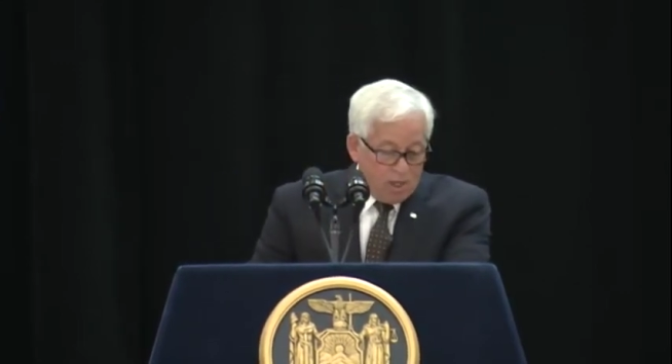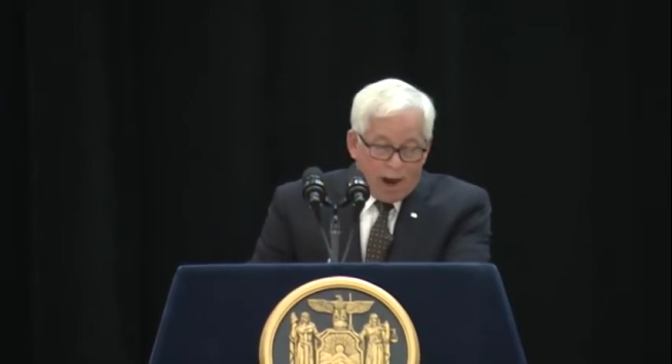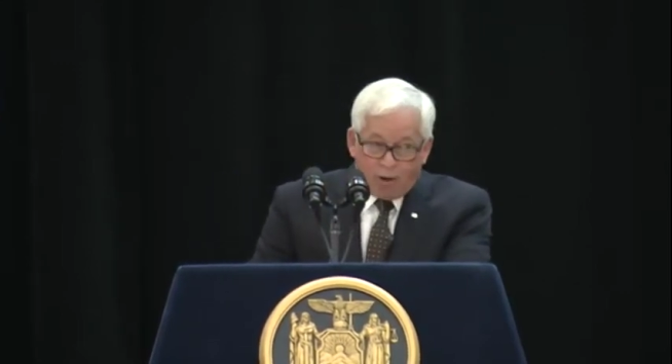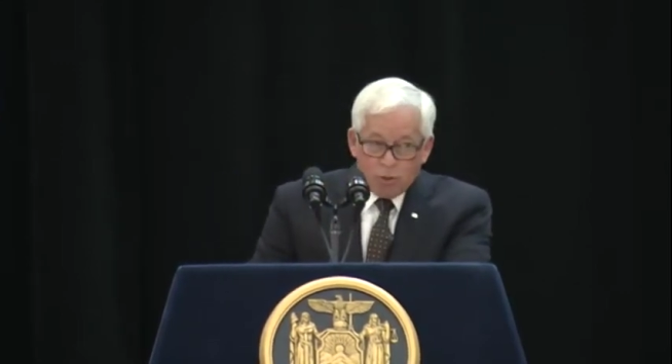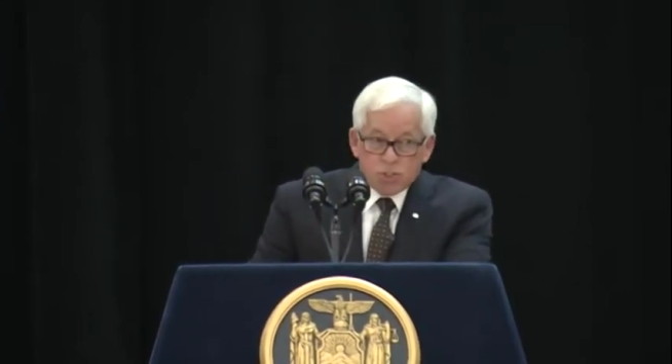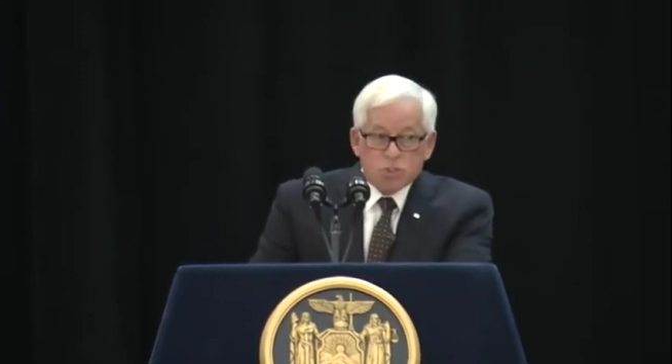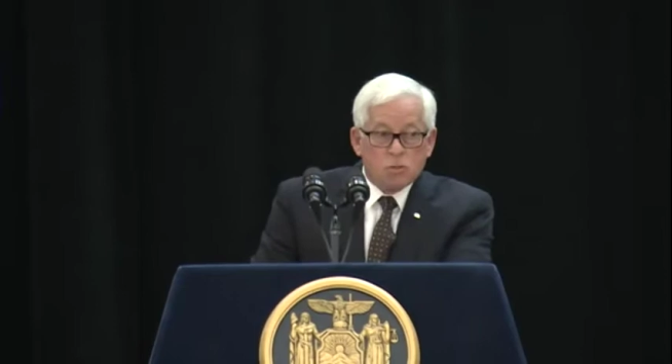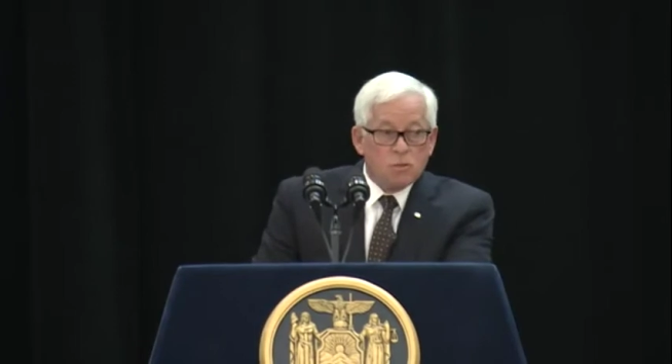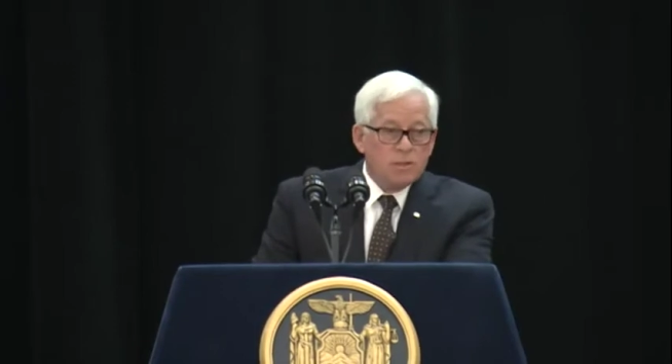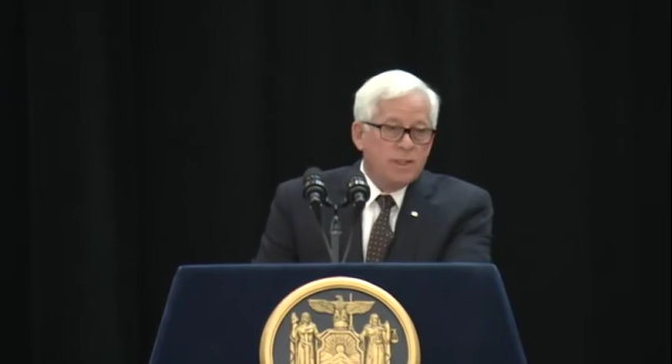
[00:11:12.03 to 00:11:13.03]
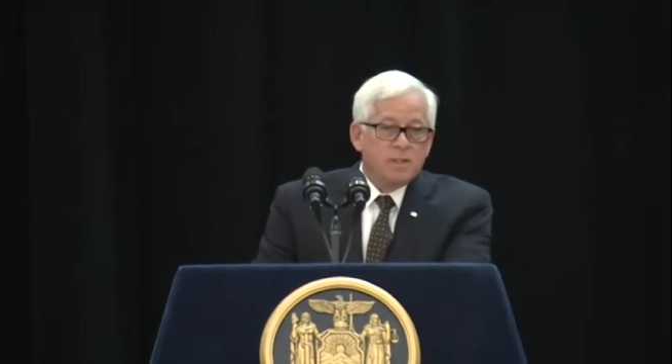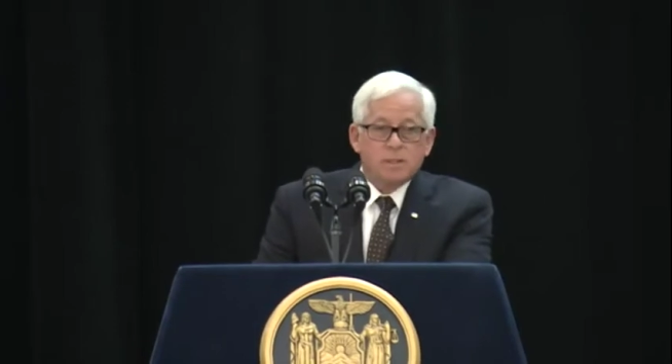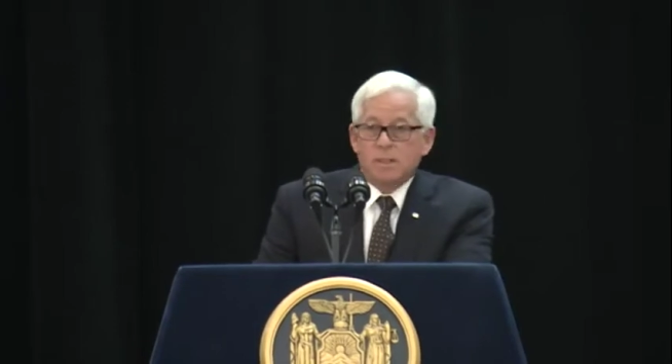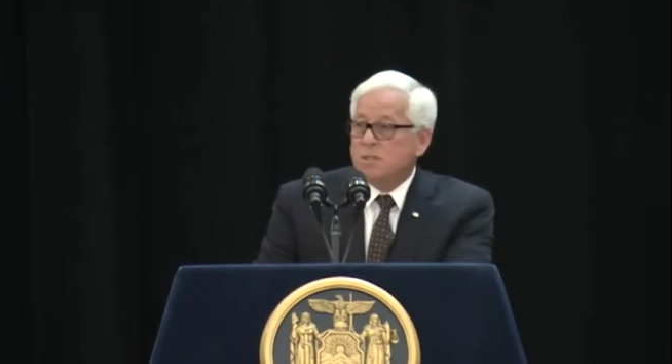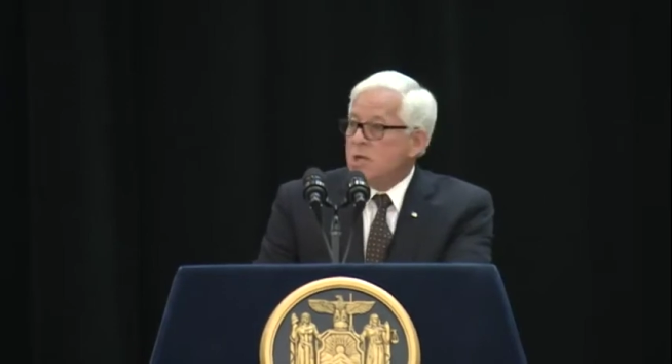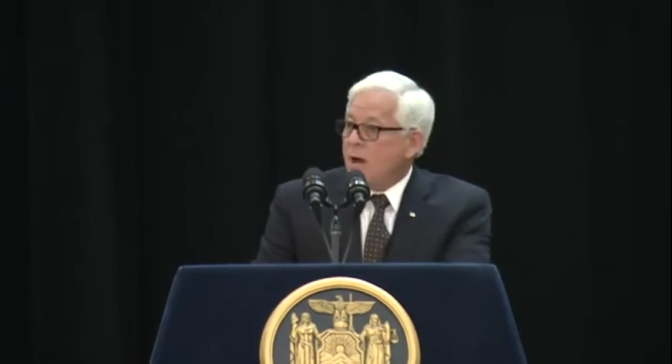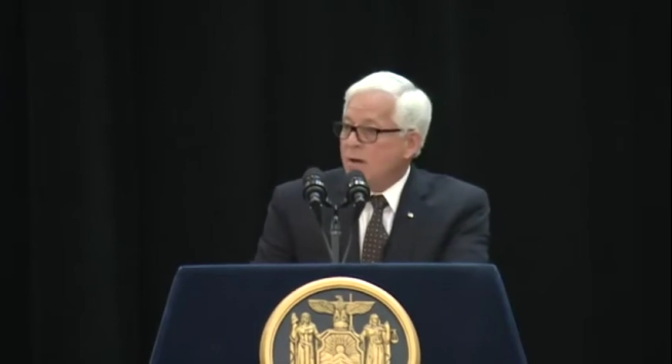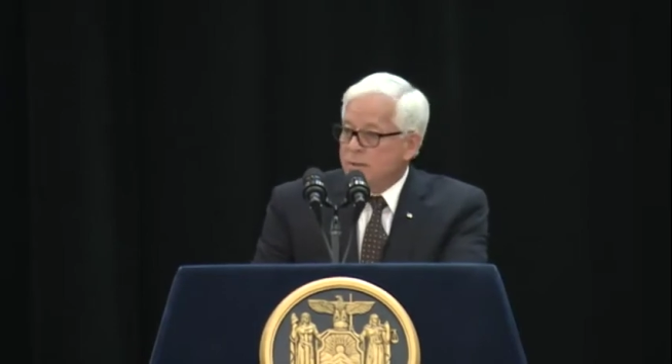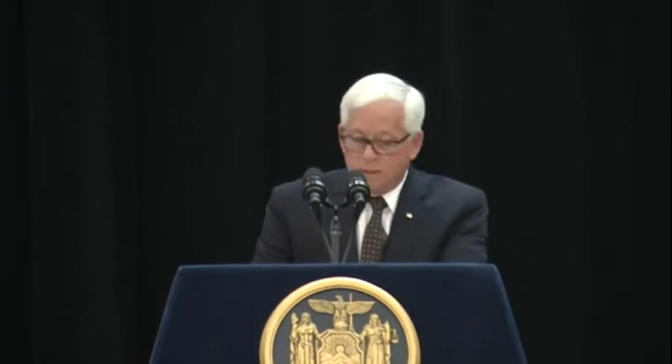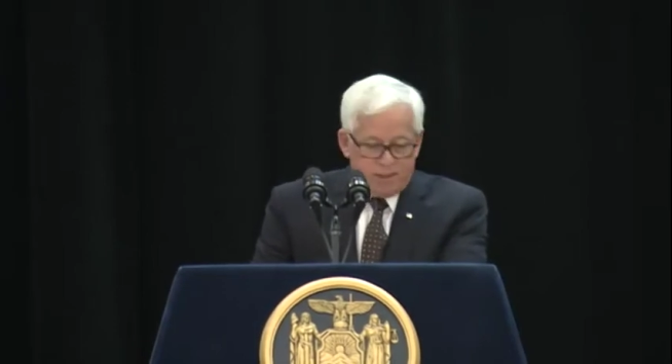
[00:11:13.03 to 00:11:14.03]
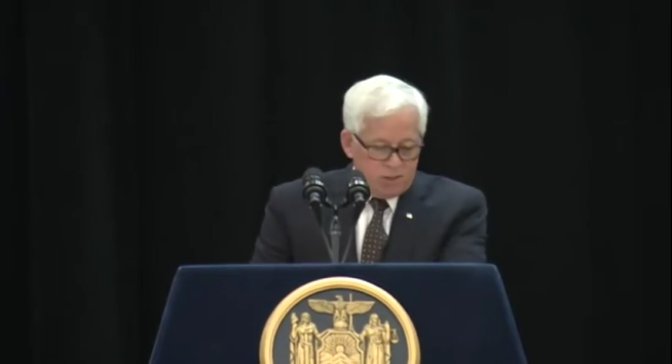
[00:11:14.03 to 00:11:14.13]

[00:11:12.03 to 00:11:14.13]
Our story is hardly